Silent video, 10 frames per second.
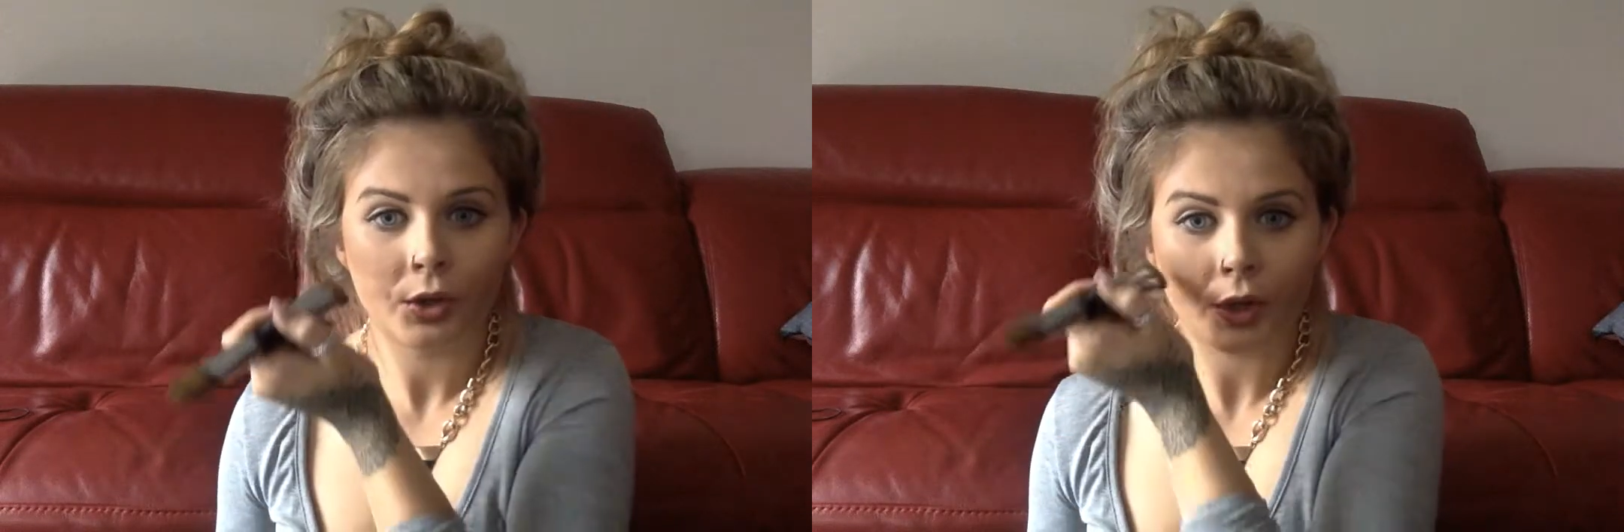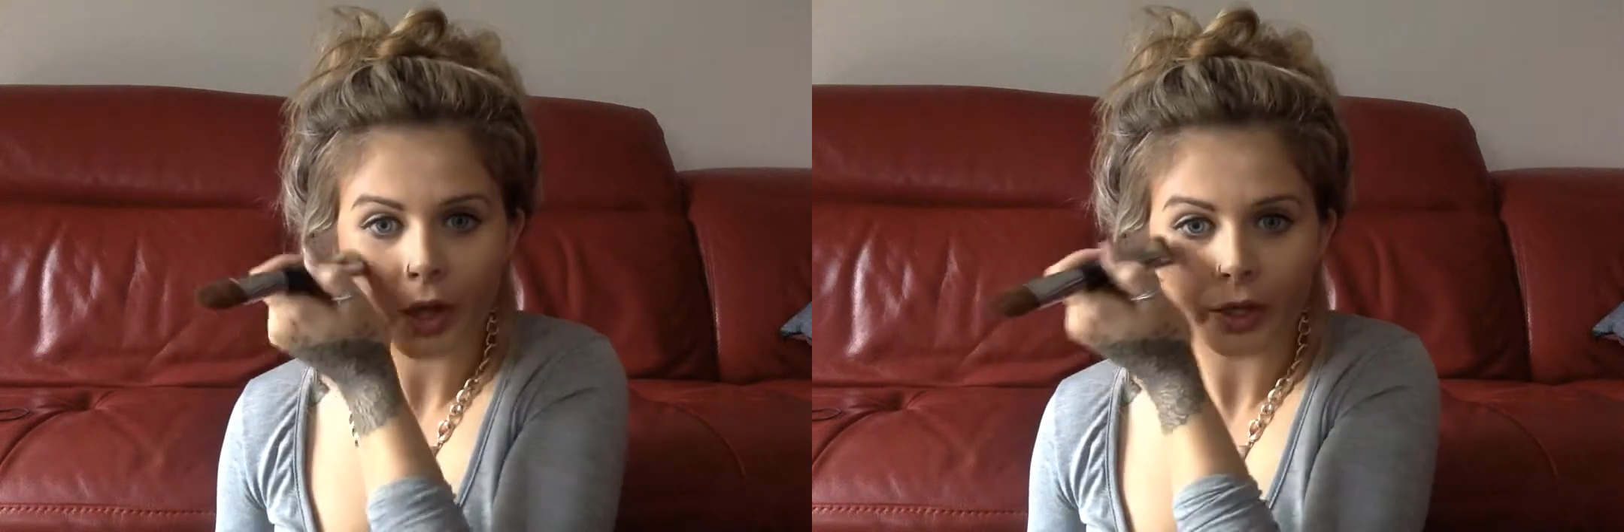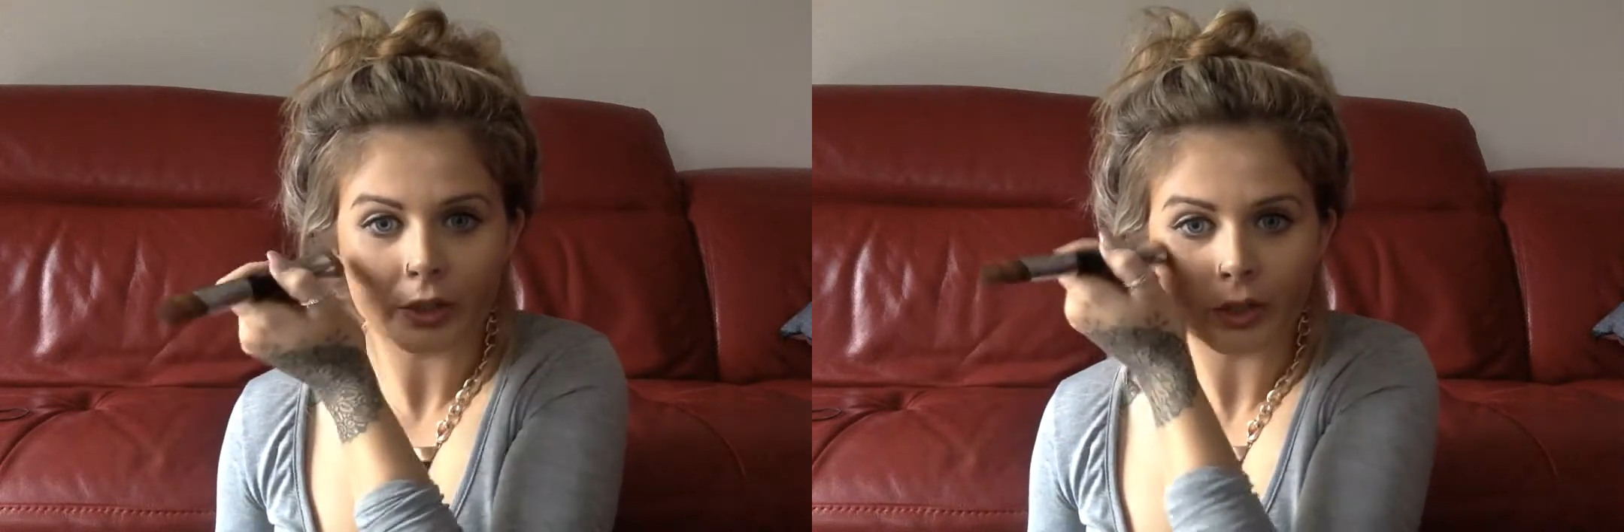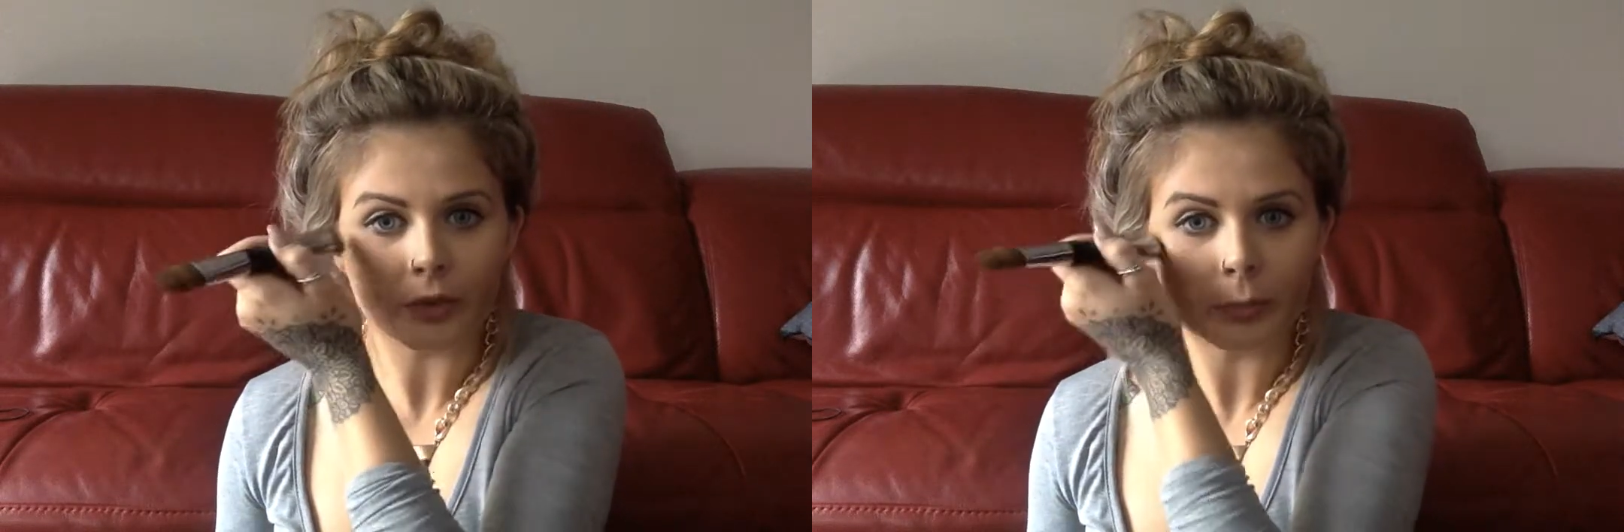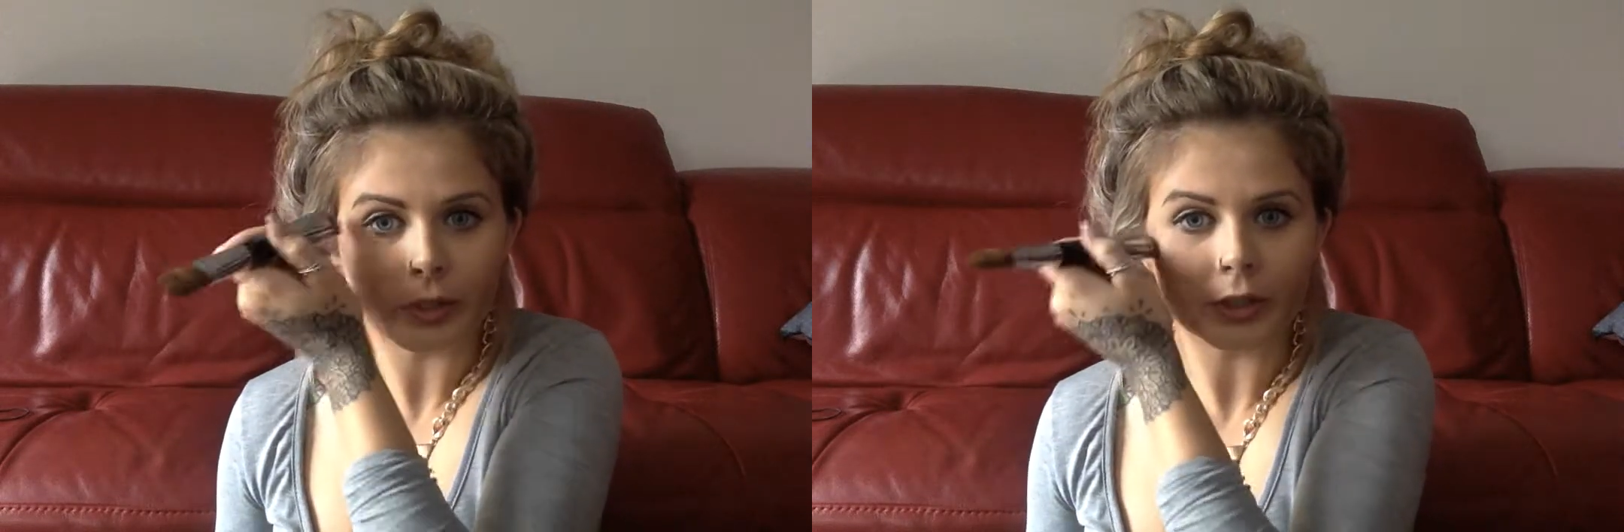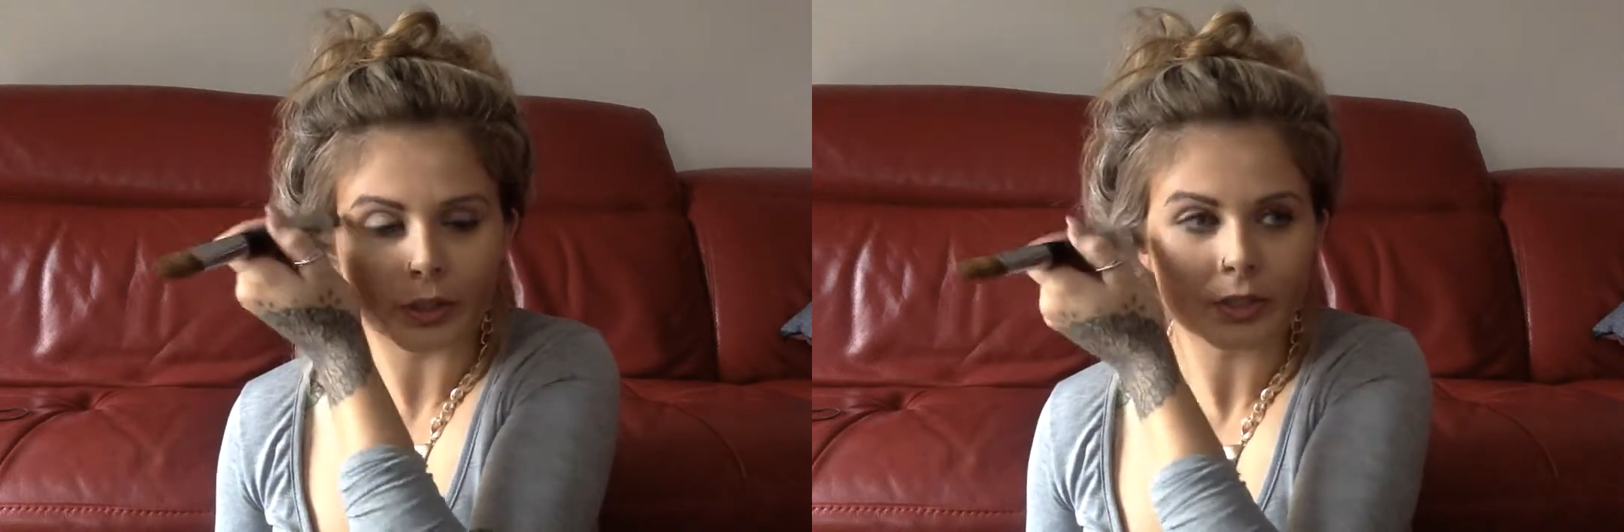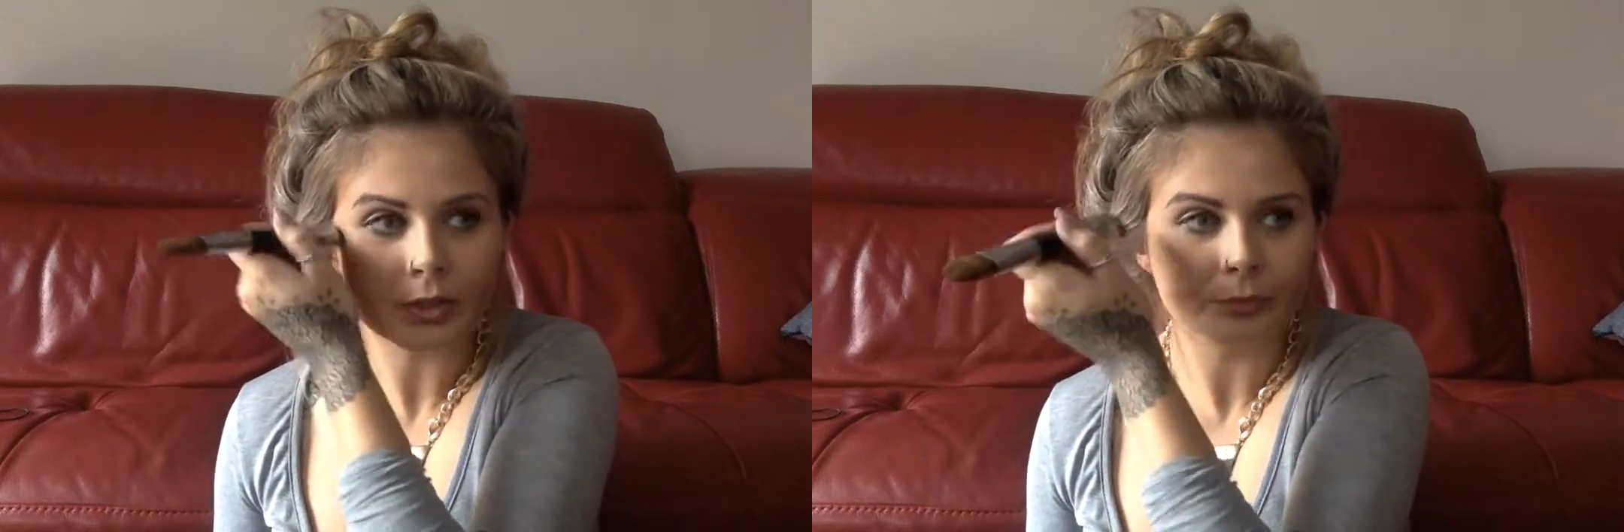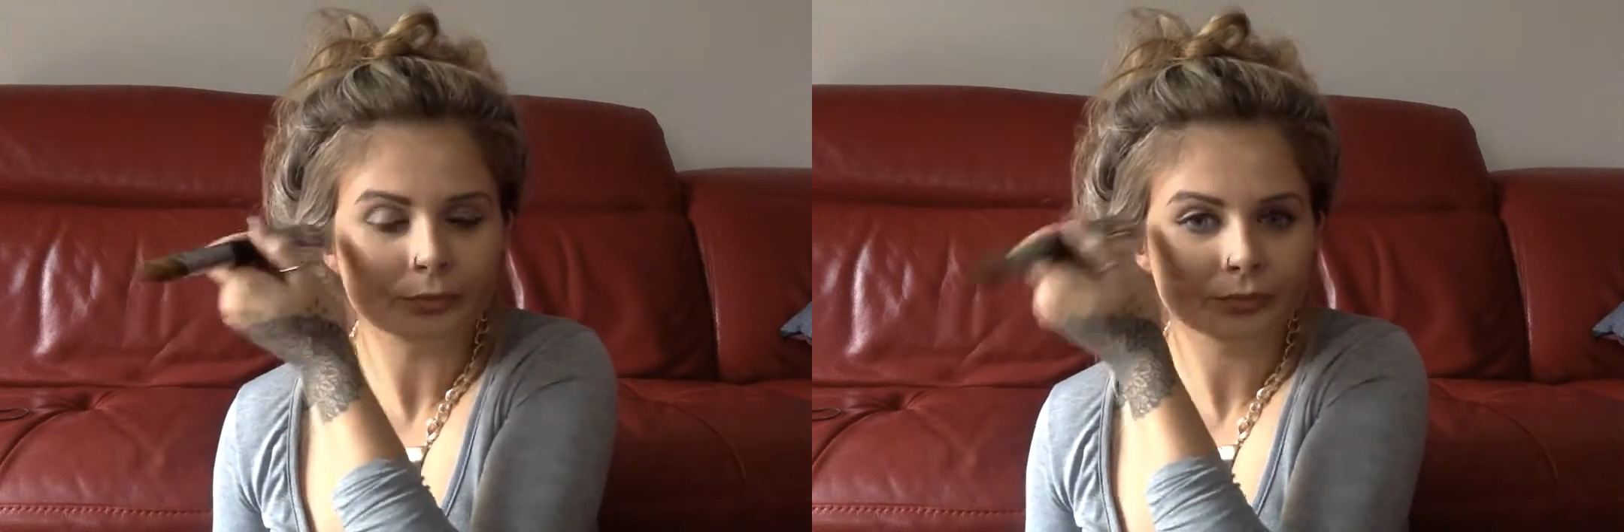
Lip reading: kind of disappears.